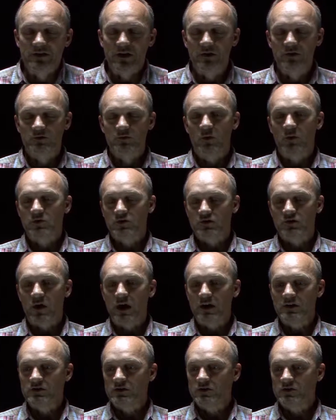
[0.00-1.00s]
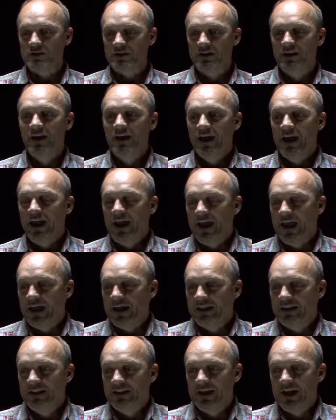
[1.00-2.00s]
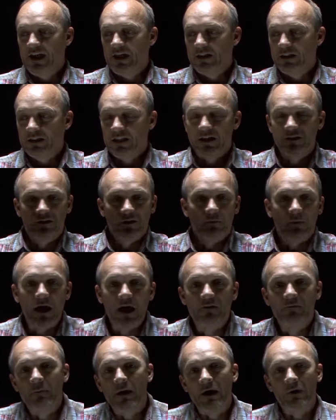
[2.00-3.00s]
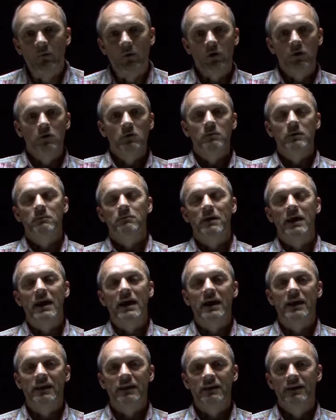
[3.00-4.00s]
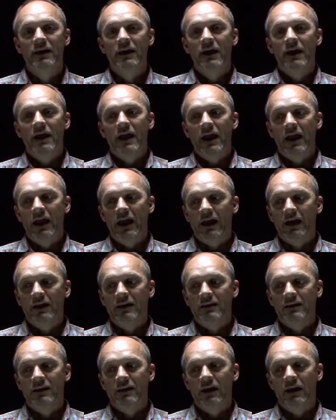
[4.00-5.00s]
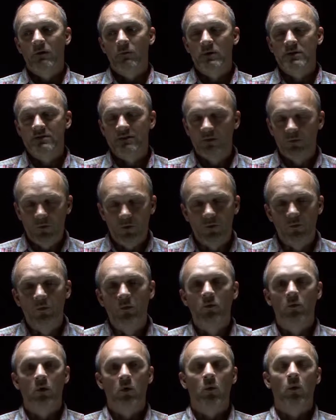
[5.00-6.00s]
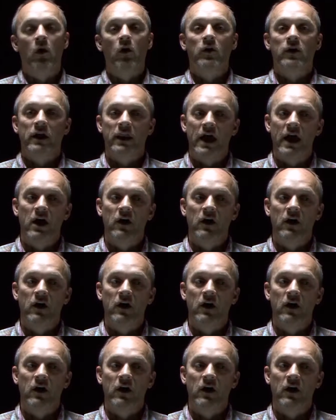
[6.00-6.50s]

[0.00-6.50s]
as these were strangers, and let them have my room and bed, and we said we'll work it